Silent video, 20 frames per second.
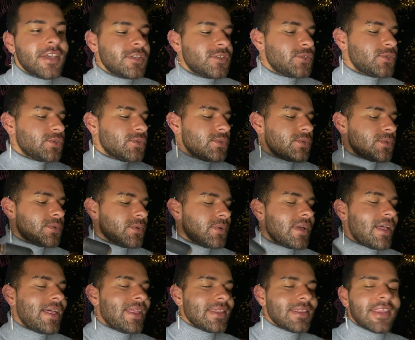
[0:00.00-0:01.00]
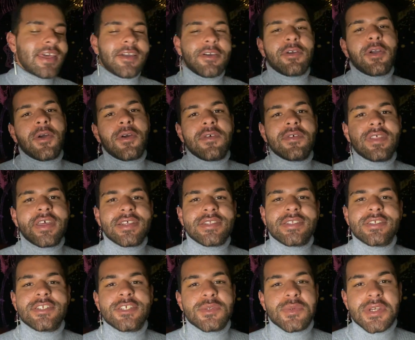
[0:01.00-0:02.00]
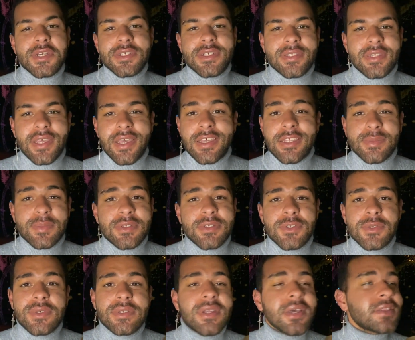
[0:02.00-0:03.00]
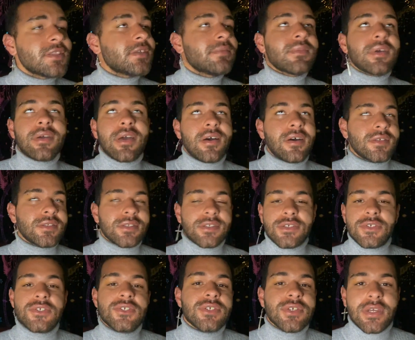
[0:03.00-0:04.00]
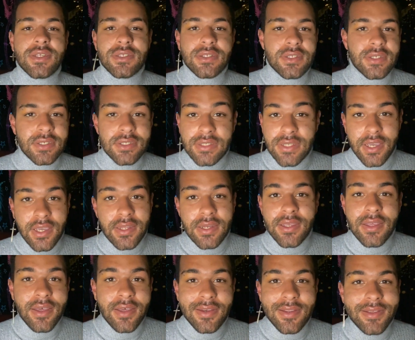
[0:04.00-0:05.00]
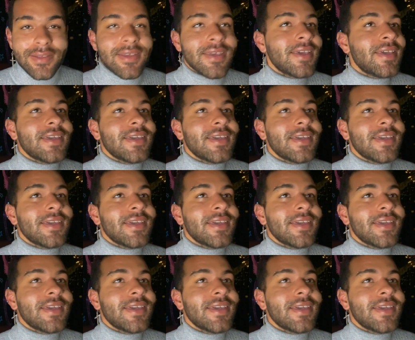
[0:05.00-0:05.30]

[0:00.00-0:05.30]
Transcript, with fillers: to let go of that situation that has been doing nothing but causing you stress and anxiety, honey.